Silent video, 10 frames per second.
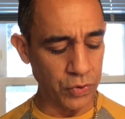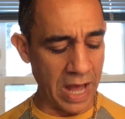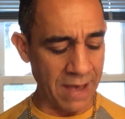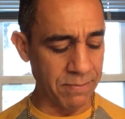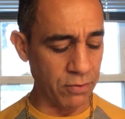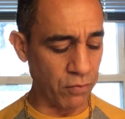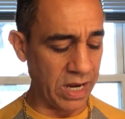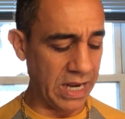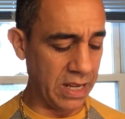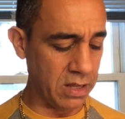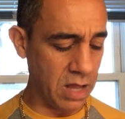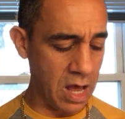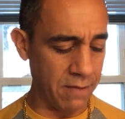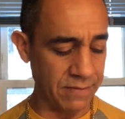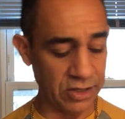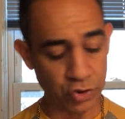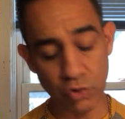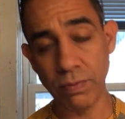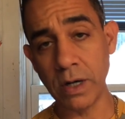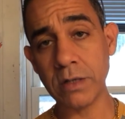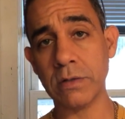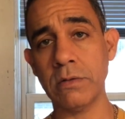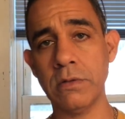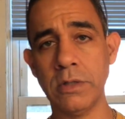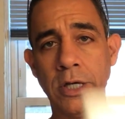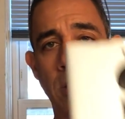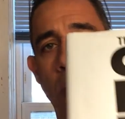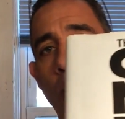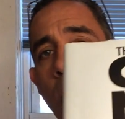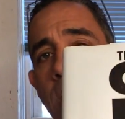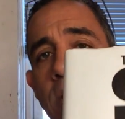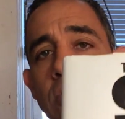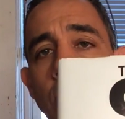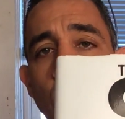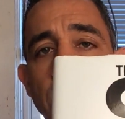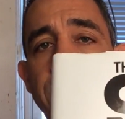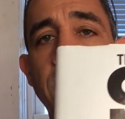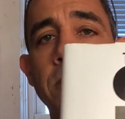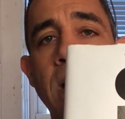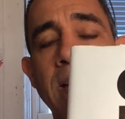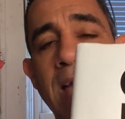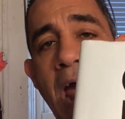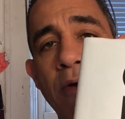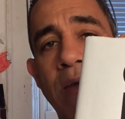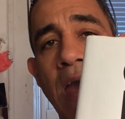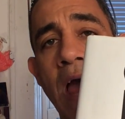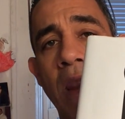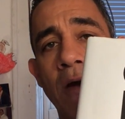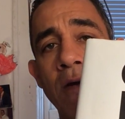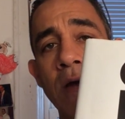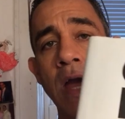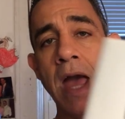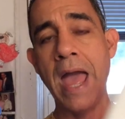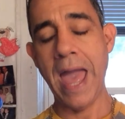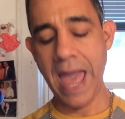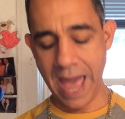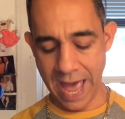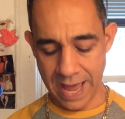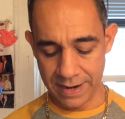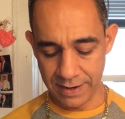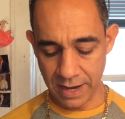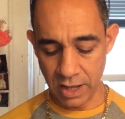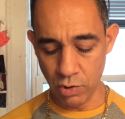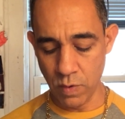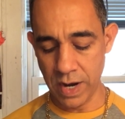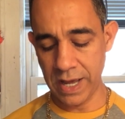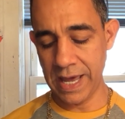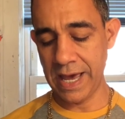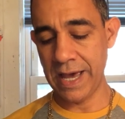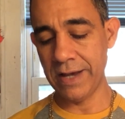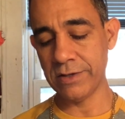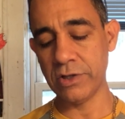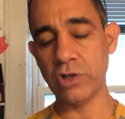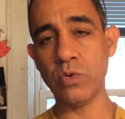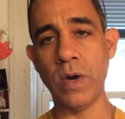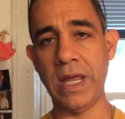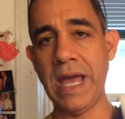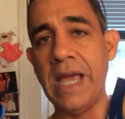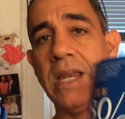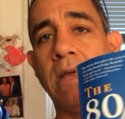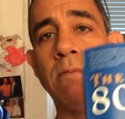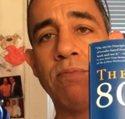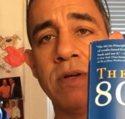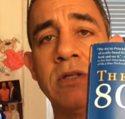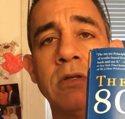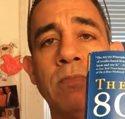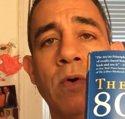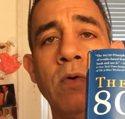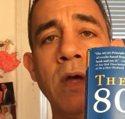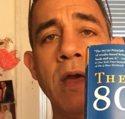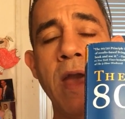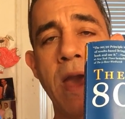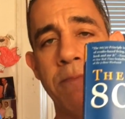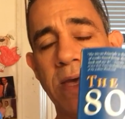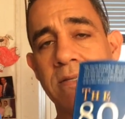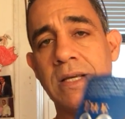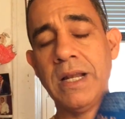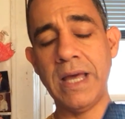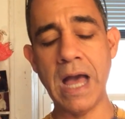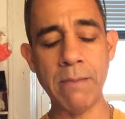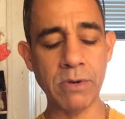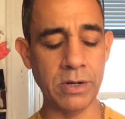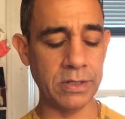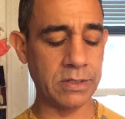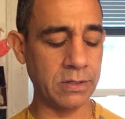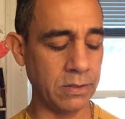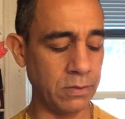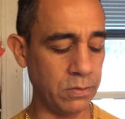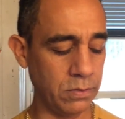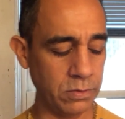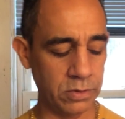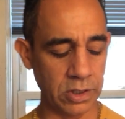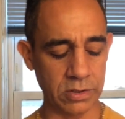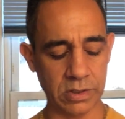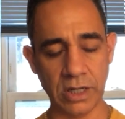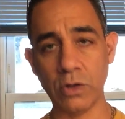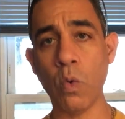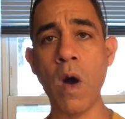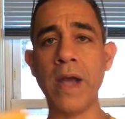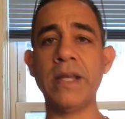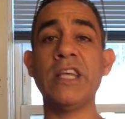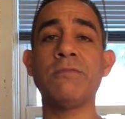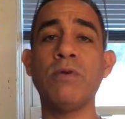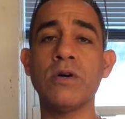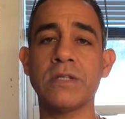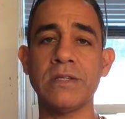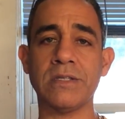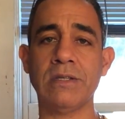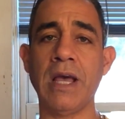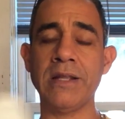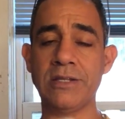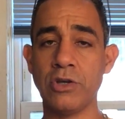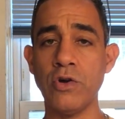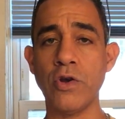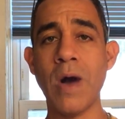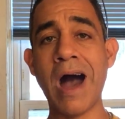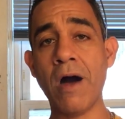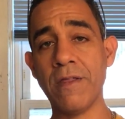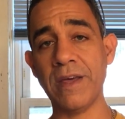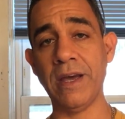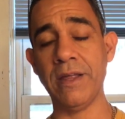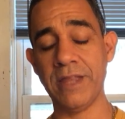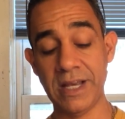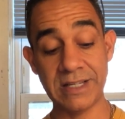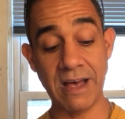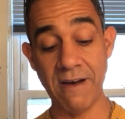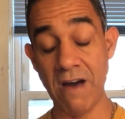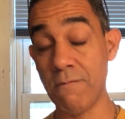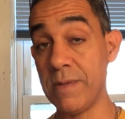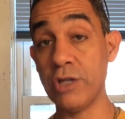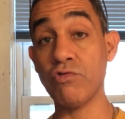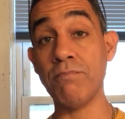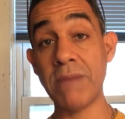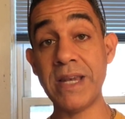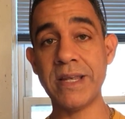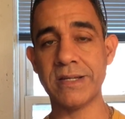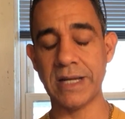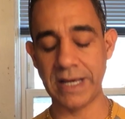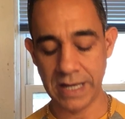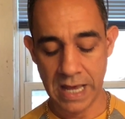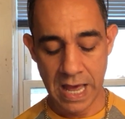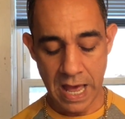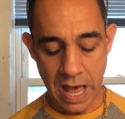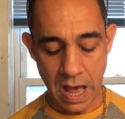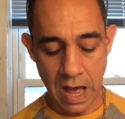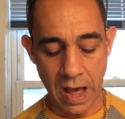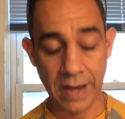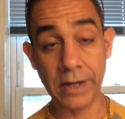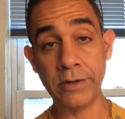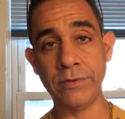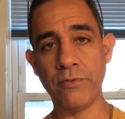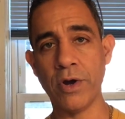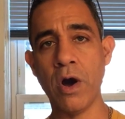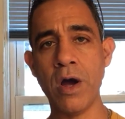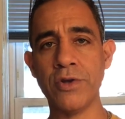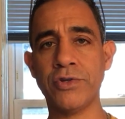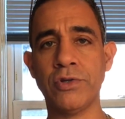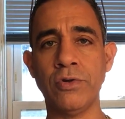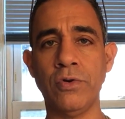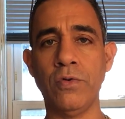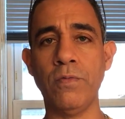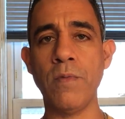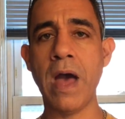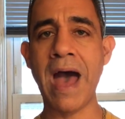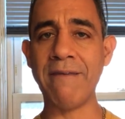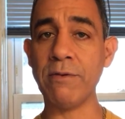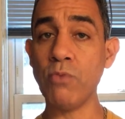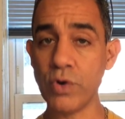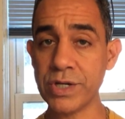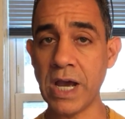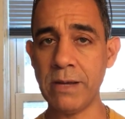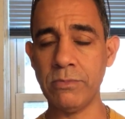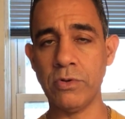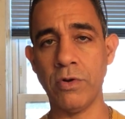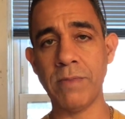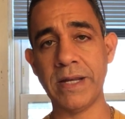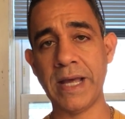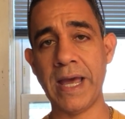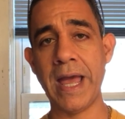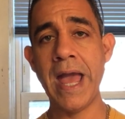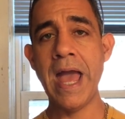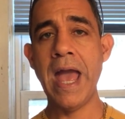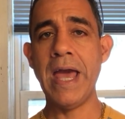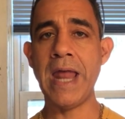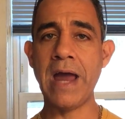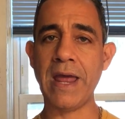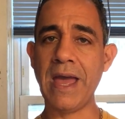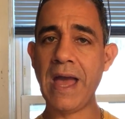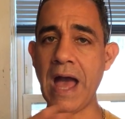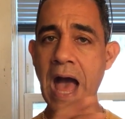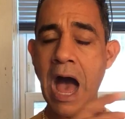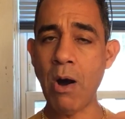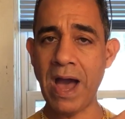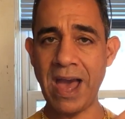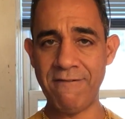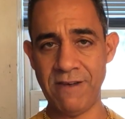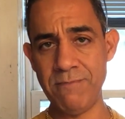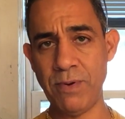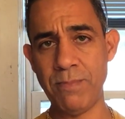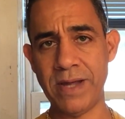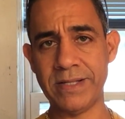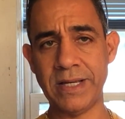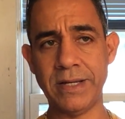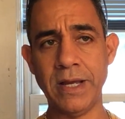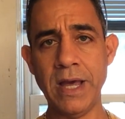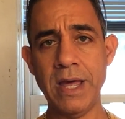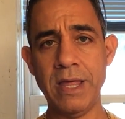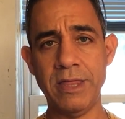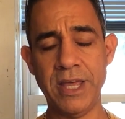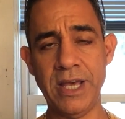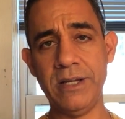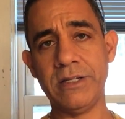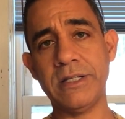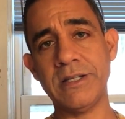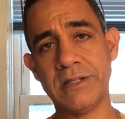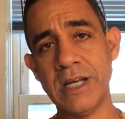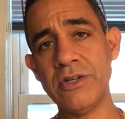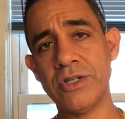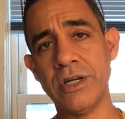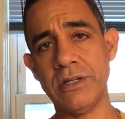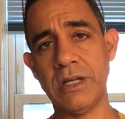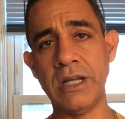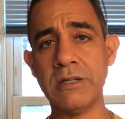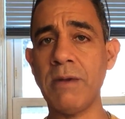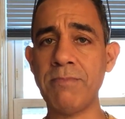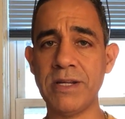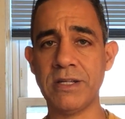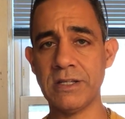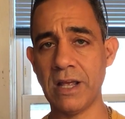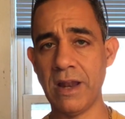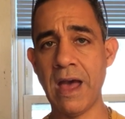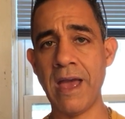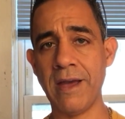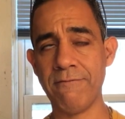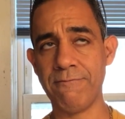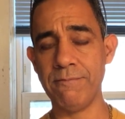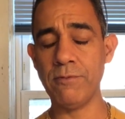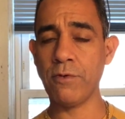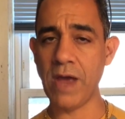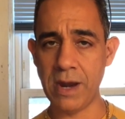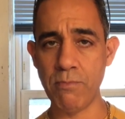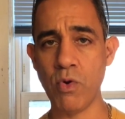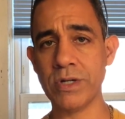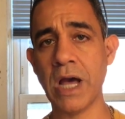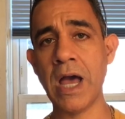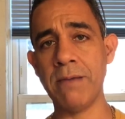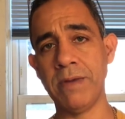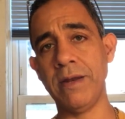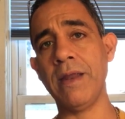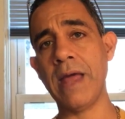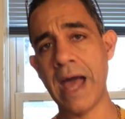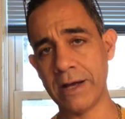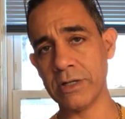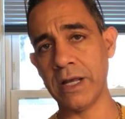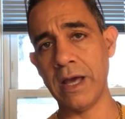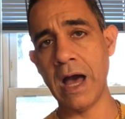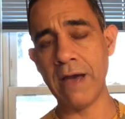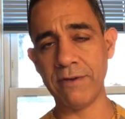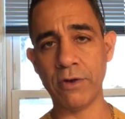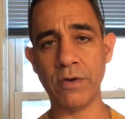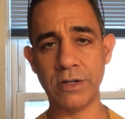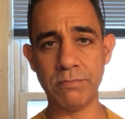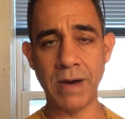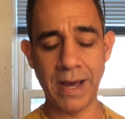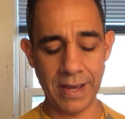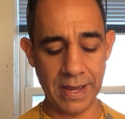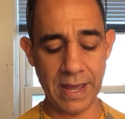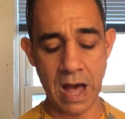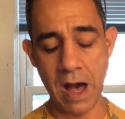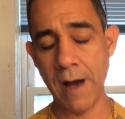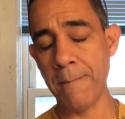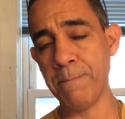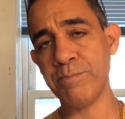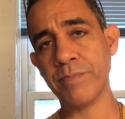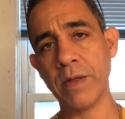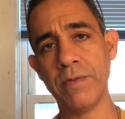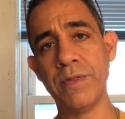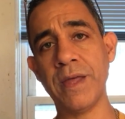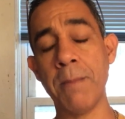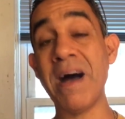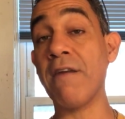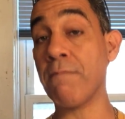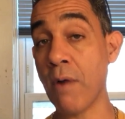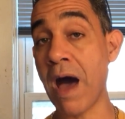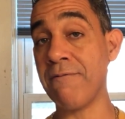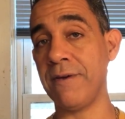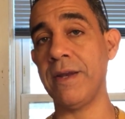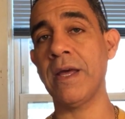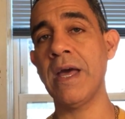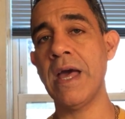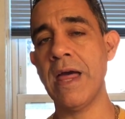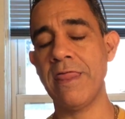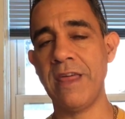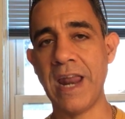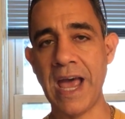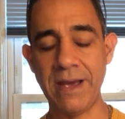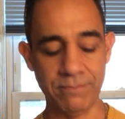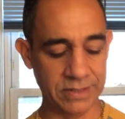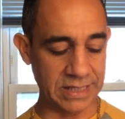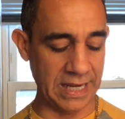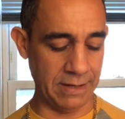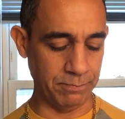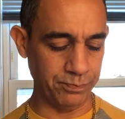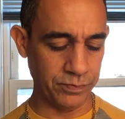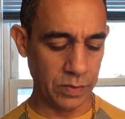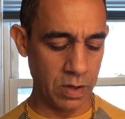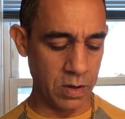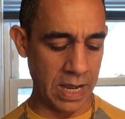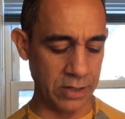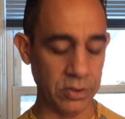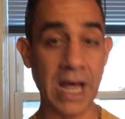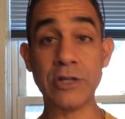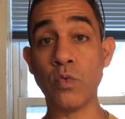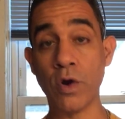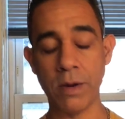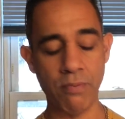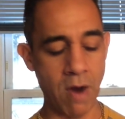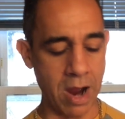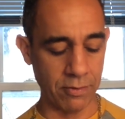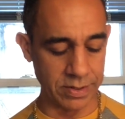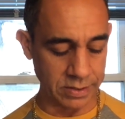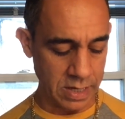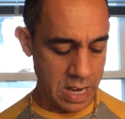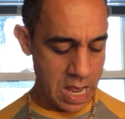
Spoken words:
I've been reading these two books. One is The One Thing by Gary Keller, and the other one is the 2080 Principle. And basically I'm going to just entwine these books and show you how these have helped me tremendously in regards to having more time during my day, and how I have implemented these distinctions into my business, and I created more time, and actually I've increased my the amount of profit that I am seeing. Okay, so that's a work in progress.